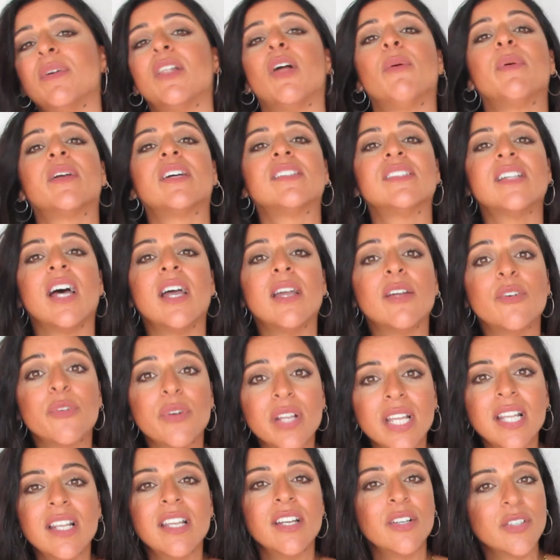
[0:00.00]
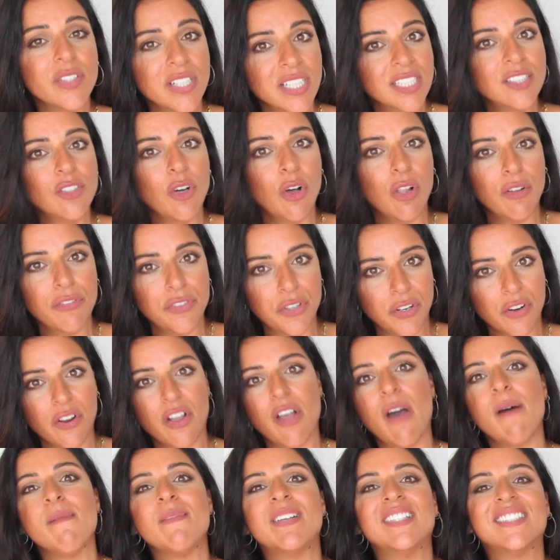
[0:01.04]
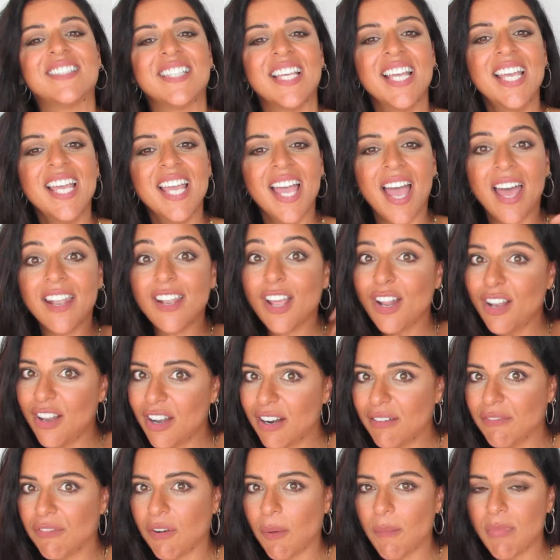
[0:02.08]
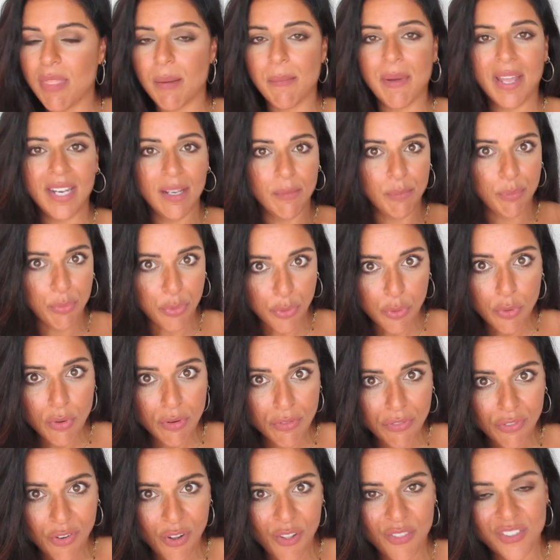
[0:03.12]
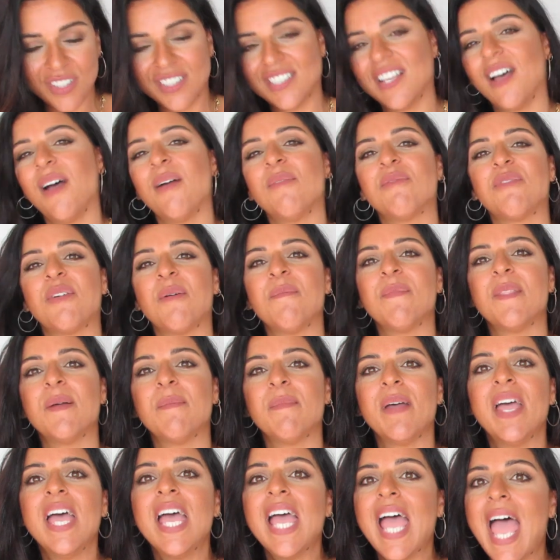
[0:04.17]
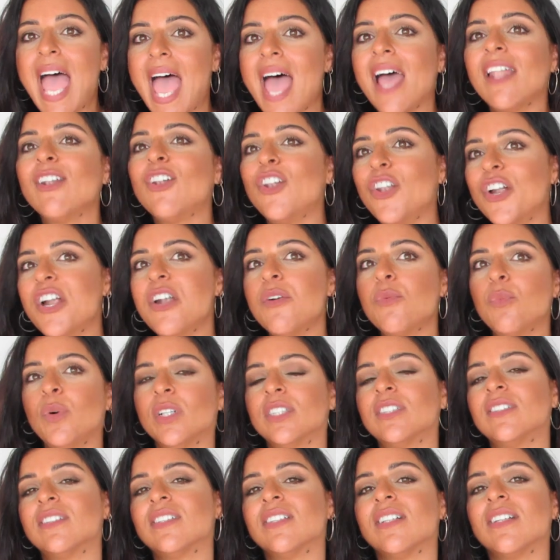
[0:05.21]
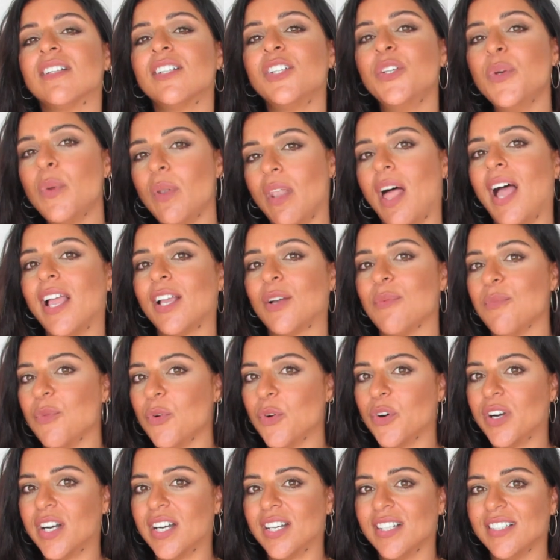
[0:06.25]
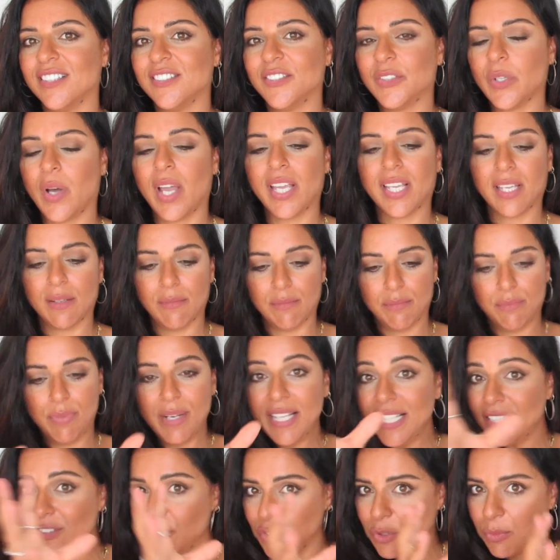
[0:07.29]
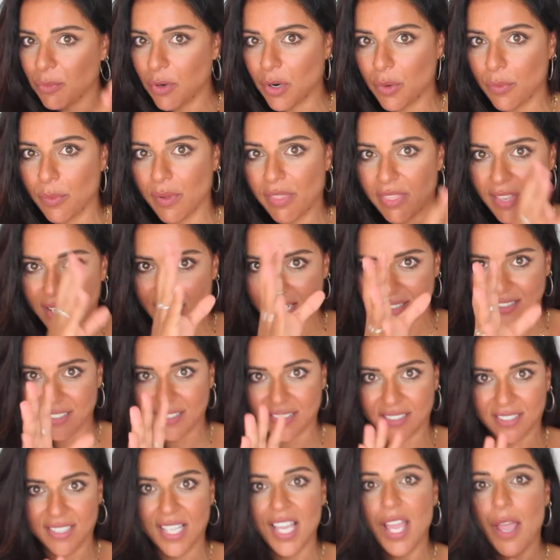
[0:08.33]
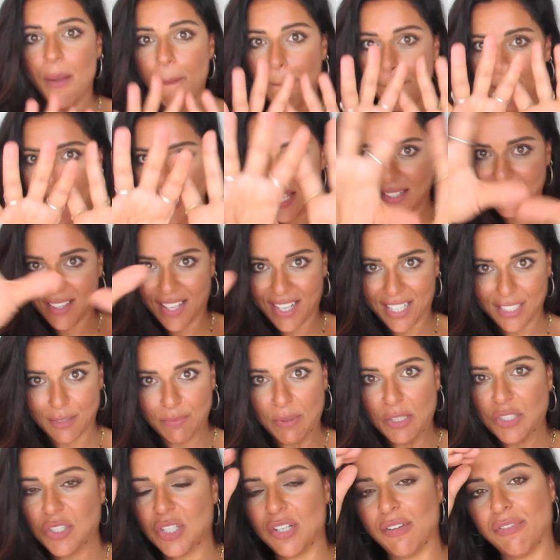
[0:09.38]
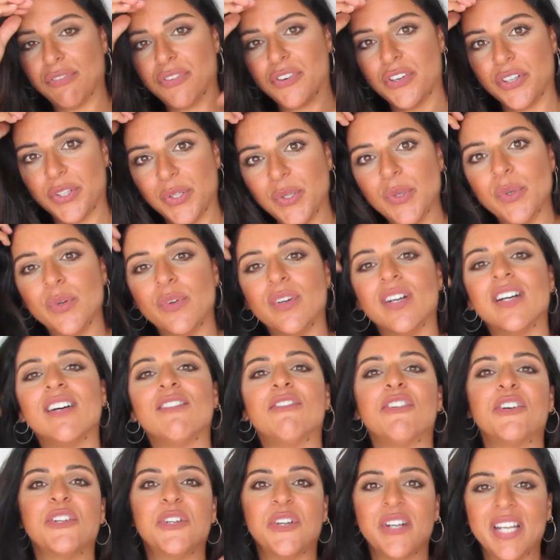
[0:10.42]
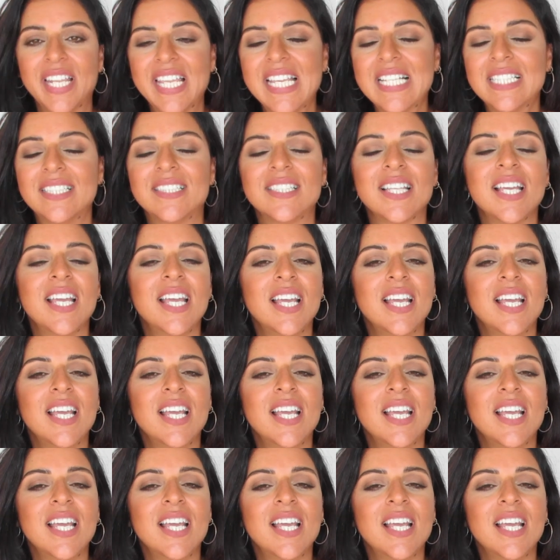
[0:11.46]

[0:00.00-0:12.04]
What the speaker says: below, because I really read all of your comments and I learn from them and improve all the time from them and learn what you like more, so I can please you more with the lessons made, like especially for you, for your needs.